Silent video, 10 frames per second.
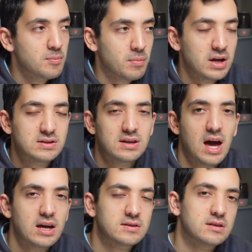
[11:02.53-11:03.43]
Minus
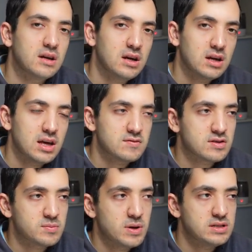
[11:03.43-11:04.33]
X gives
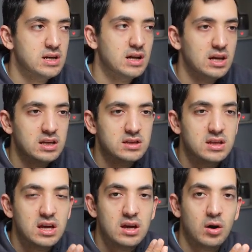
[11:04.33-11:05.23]
us basically
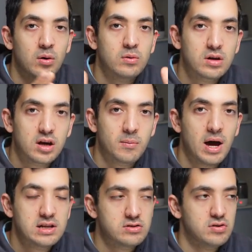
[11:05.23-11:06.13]
the whole
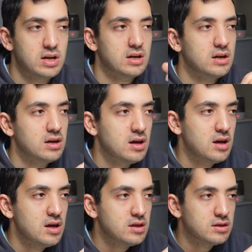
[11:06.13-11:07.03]
command string.
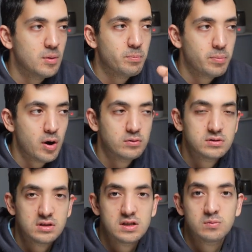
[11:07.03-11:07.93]
The
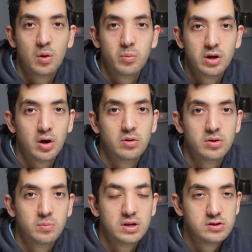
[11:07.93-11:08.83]
post is what we're going to
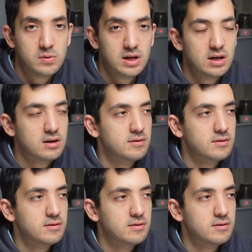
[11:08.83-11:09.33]
be doing.